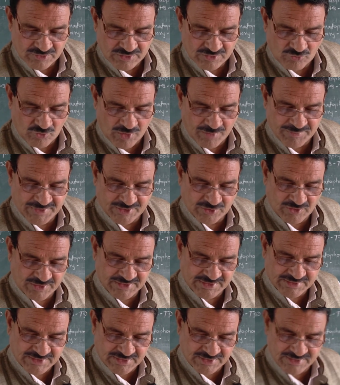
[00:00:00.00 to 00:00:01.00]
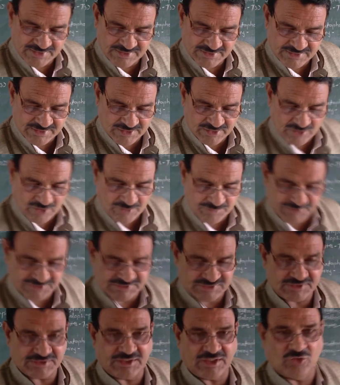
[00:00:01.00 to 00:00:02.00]
Comment on external and internal
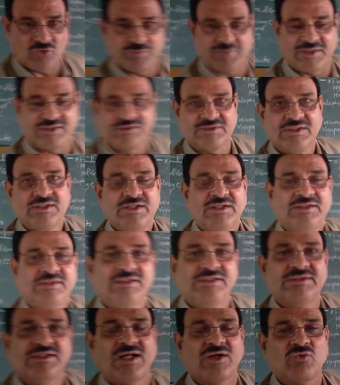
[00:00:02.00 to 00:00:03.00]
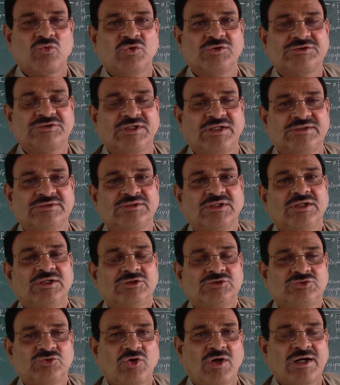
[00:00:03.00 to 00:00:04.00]
adaptation in halophytes. These are questions,
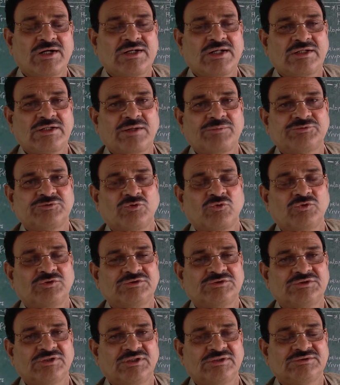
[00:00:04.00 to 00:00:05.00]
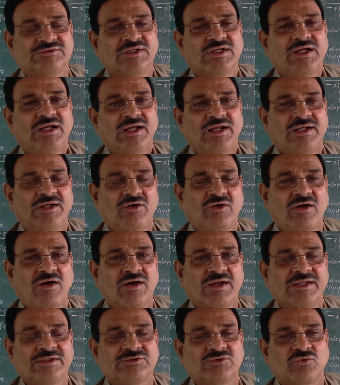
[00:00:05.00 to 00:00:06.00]
short types questions and
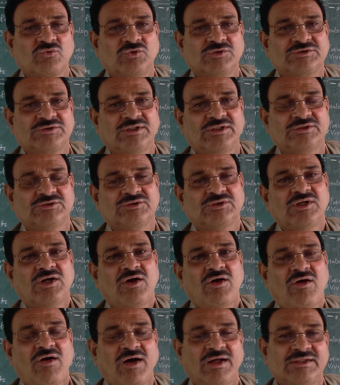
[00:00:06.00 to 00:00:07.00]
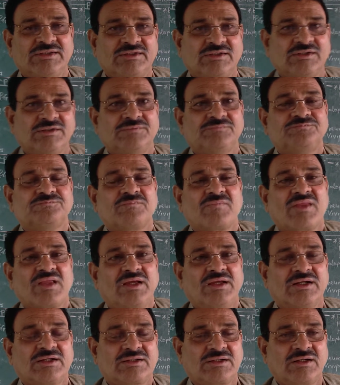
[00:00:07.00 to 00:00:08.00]
long answer questions on the
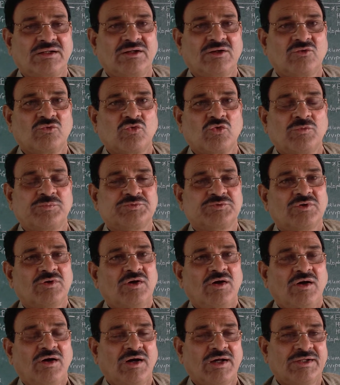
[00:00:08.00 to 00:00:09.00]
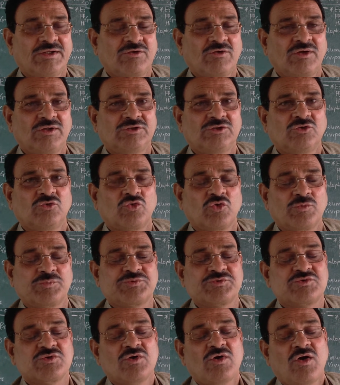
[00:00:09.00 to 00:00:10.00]
external groups or ecological
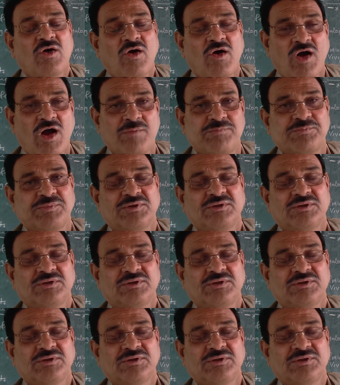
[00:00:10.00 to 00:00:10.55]
groups of